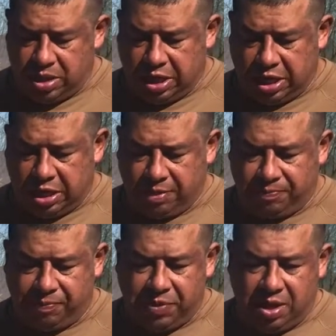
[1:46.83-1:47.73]

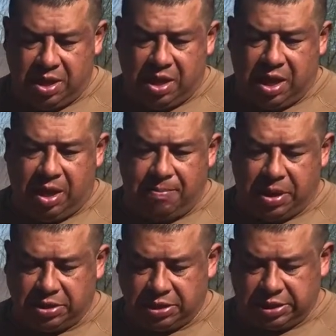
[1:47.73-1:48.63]
Um, I
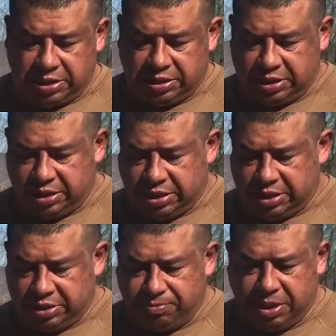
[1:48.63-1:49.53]
bundle it
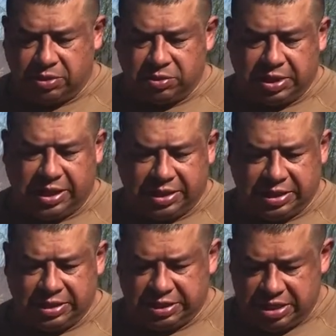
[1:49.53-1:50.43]
into bundles like
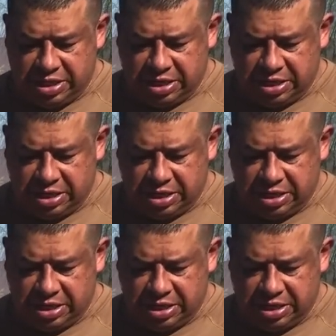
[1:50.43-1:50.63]
this.